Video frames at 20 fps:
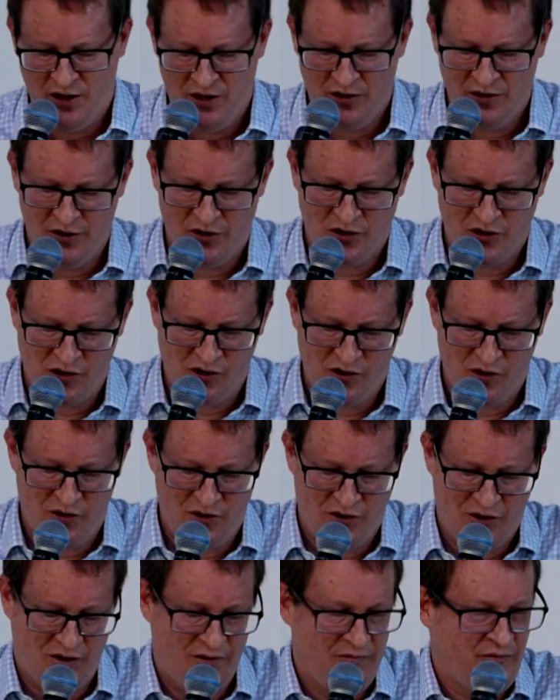the
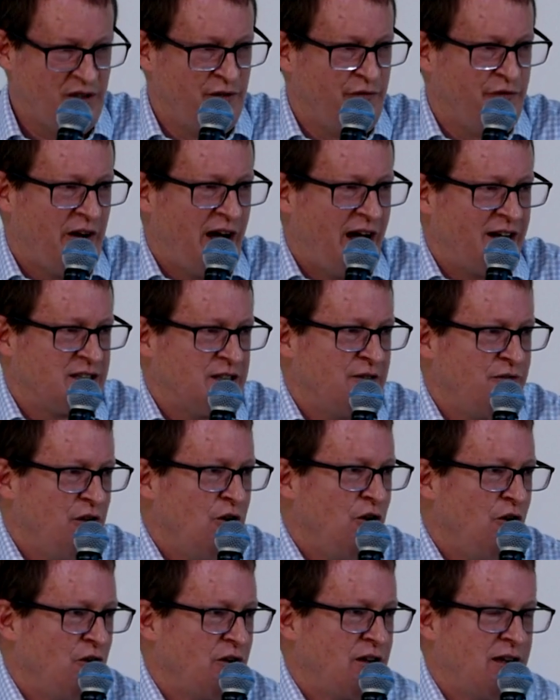church to fast. If you
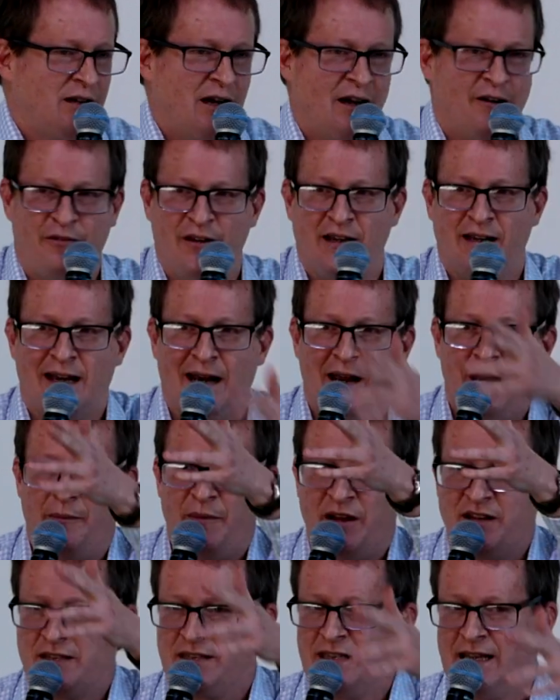look, I think Claire
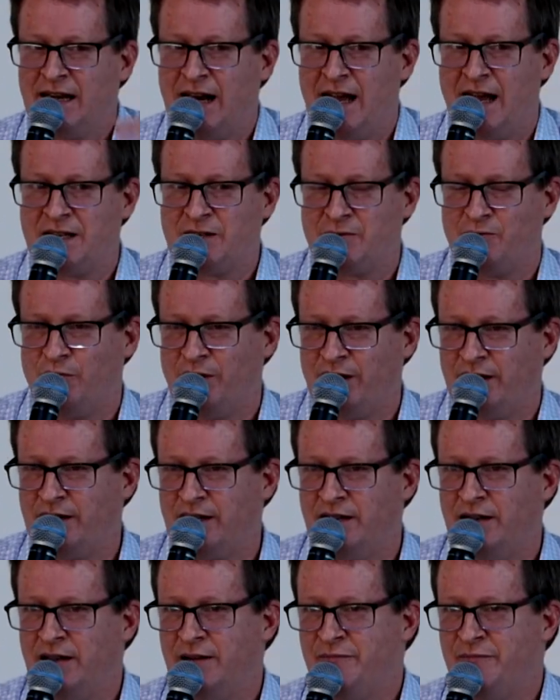mentioned it last week